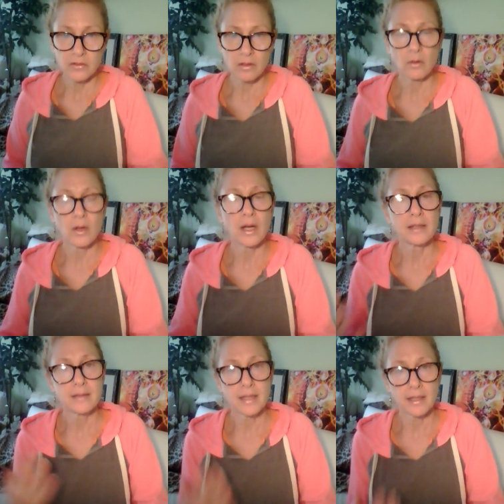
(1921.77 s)
So
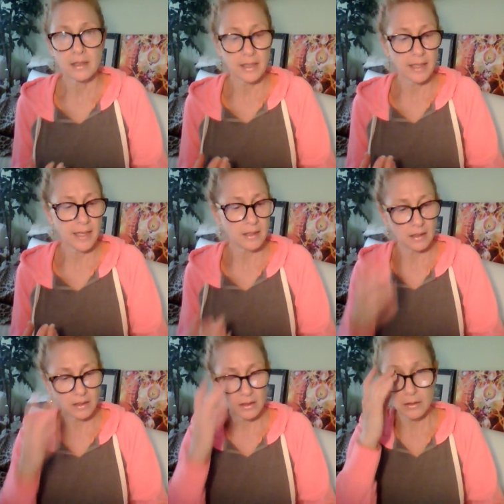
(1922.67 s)
I psychically get
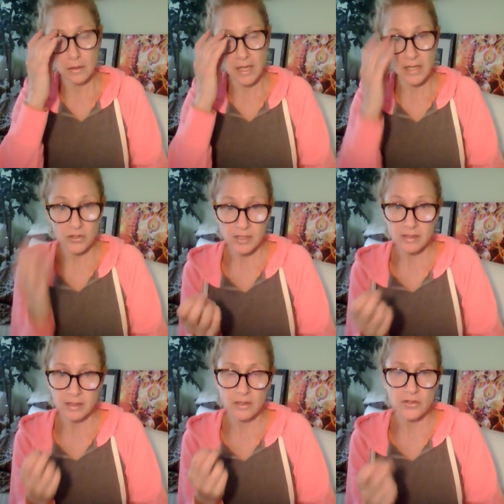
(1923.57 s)
your energy
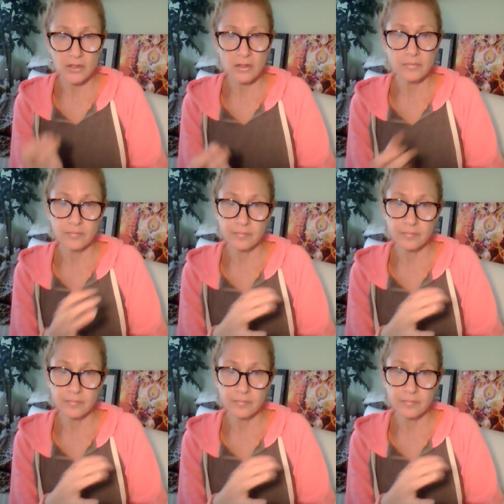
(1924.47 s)
signature